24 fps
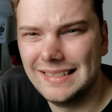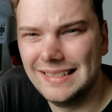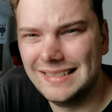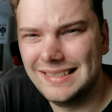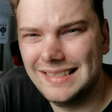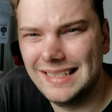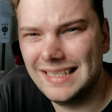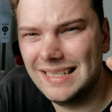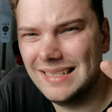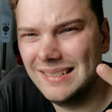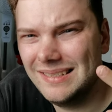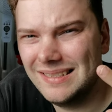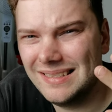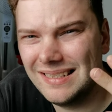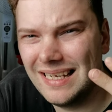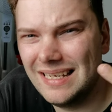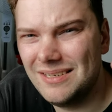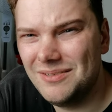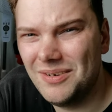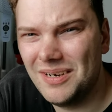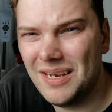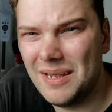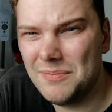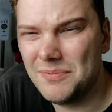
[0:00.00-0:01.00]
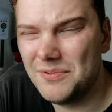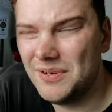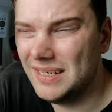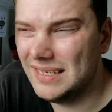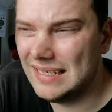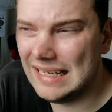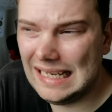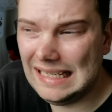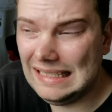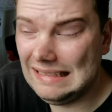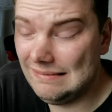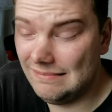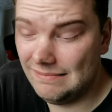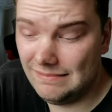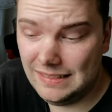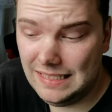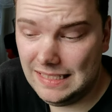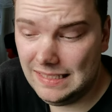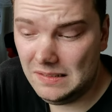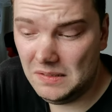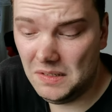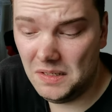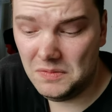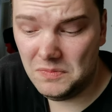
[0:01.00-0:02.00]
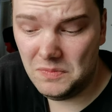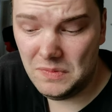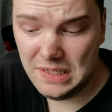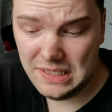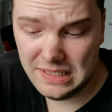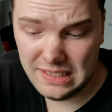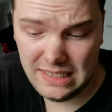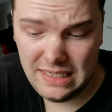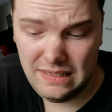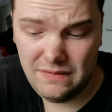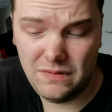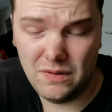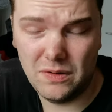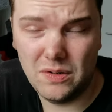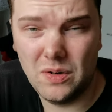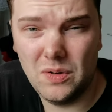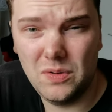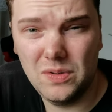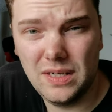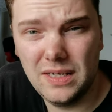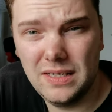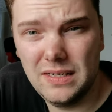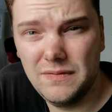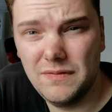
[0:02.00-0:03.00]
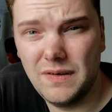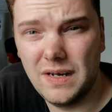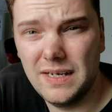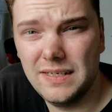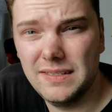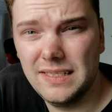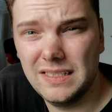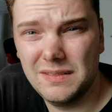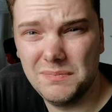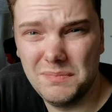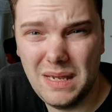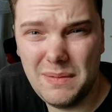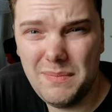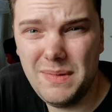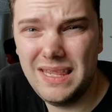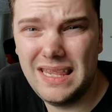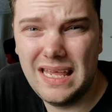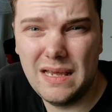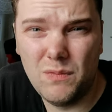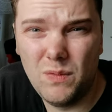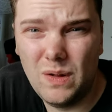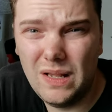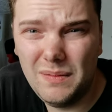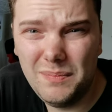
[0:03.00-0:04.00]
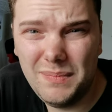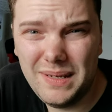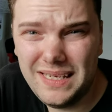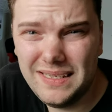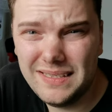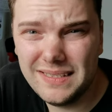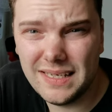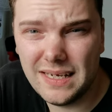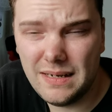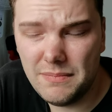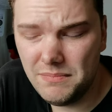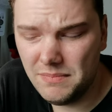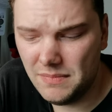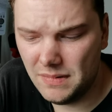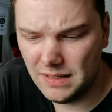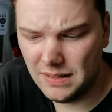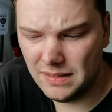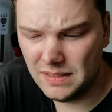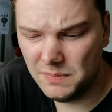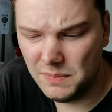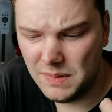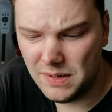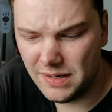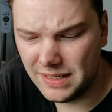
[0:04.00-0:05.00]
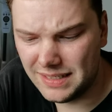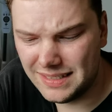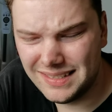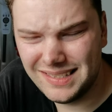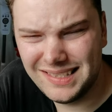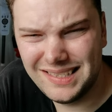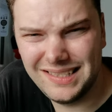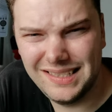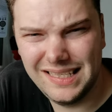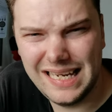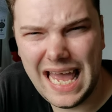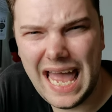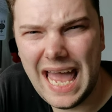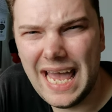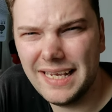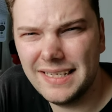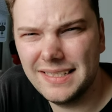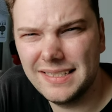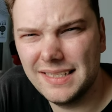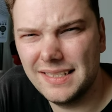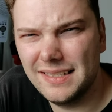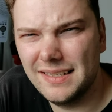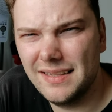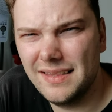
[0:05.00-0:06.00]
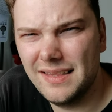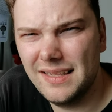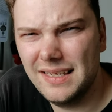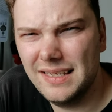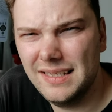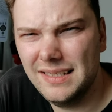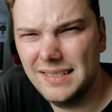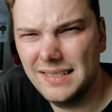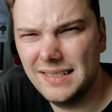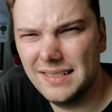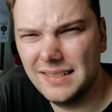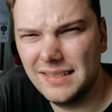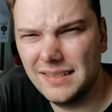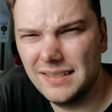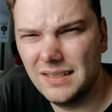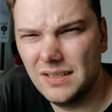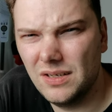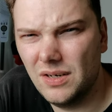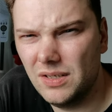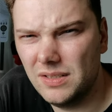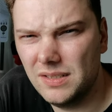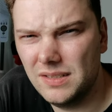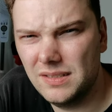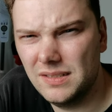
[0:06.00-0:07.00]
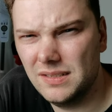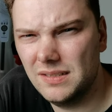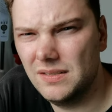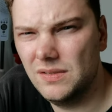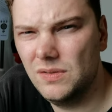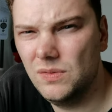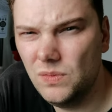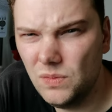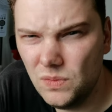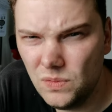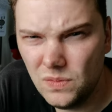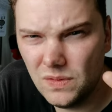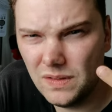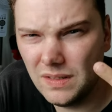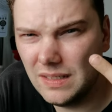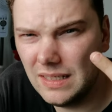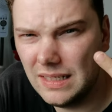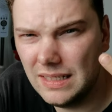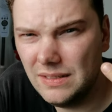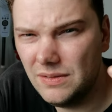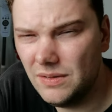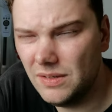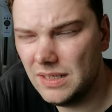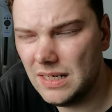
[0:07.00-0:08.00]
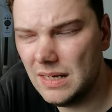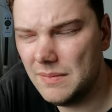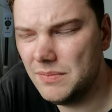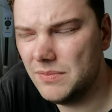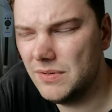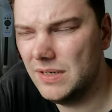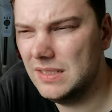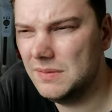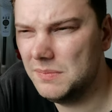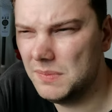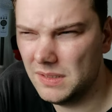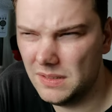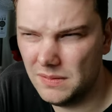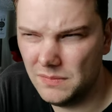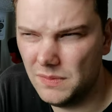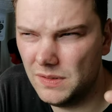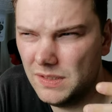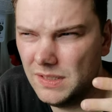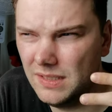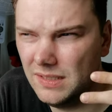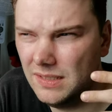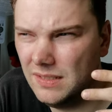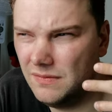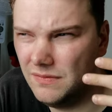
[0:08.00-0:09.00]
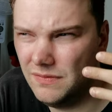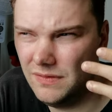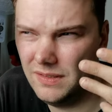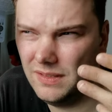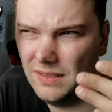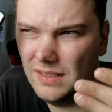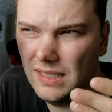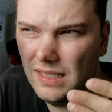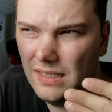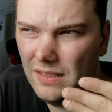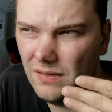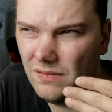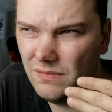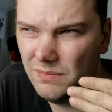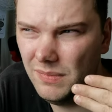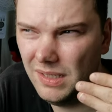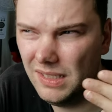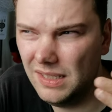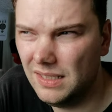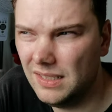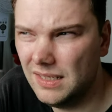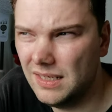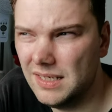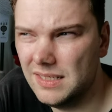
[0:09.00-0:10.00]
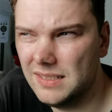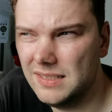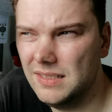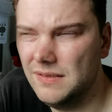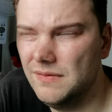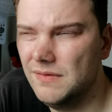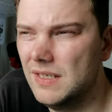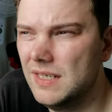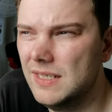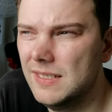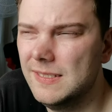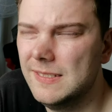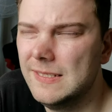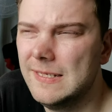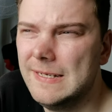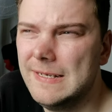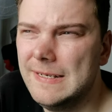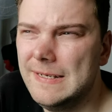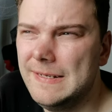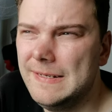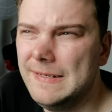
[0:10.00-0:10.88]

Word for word: Second Android upgrade I did not receive on older devices. Maybe there will be some. Xperia X, I think, got two Android upgrades, but it was a different kind of middle class device.